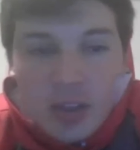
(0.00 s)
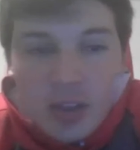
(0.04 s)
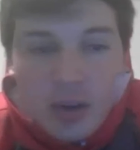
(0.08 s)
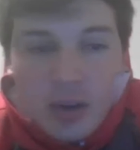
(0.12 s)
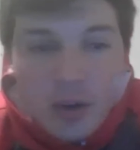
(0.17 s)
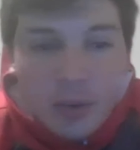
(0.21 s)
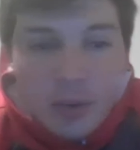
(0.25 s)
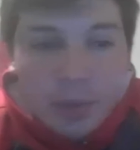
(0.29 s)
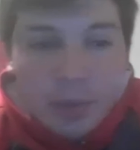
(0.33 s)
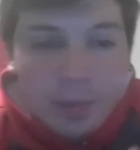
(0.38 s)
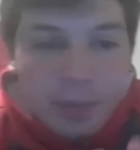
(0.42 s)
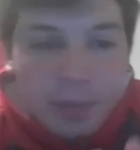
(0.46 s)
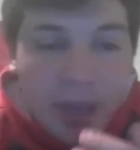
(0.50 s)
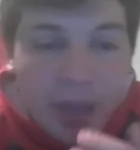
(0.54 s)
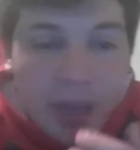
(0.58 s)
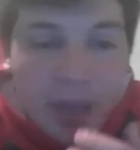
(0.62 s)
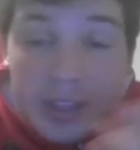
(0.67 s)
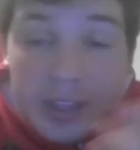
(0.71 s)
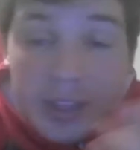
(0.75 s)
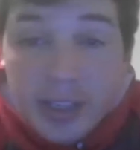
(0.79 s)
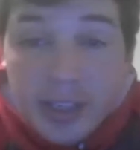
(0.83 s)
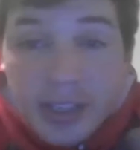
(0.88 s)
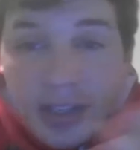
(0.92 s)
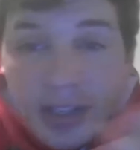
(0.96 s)
So,
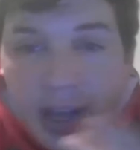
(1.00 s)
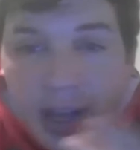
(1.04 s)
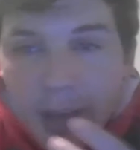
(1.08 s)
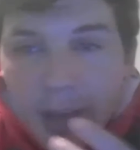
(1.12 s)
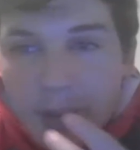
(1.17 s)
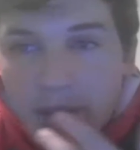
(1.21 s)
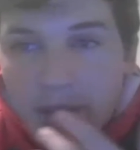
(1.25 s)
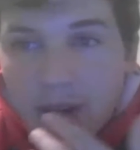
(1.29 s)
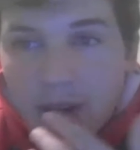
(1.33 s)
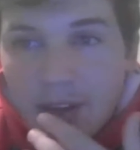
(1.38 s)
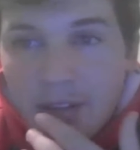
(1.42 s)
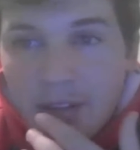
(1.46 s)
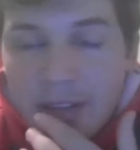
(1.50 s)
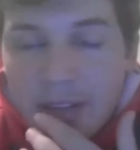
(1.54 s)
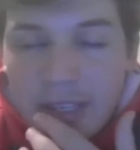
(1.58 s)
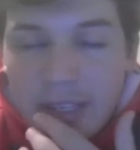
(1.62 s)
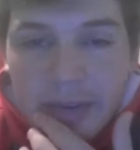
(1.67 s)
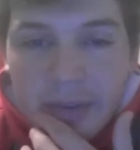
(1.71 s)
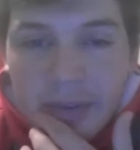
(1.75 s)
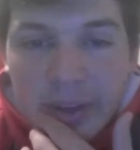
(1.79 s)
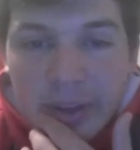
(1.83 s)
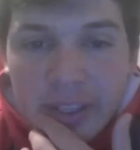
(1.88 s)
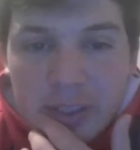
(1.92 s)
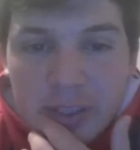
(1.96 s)
and the
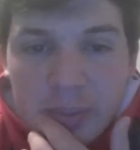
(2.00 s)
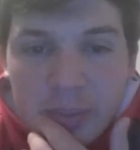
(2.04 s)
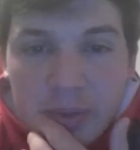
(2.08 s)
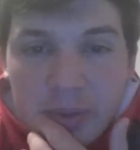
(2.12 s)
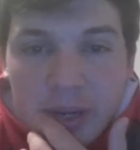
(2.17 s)
defense,